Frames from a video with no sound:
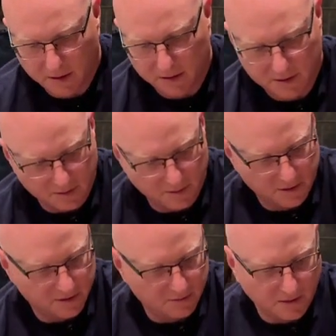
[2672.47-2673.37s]
that's going
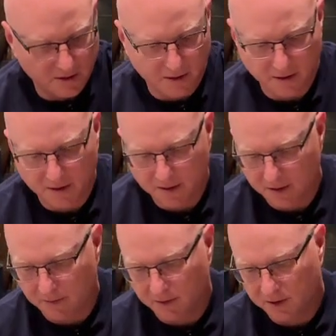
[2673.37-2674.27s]
this way,
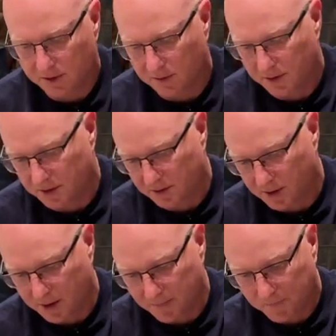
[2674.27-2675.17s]
that one's going this way.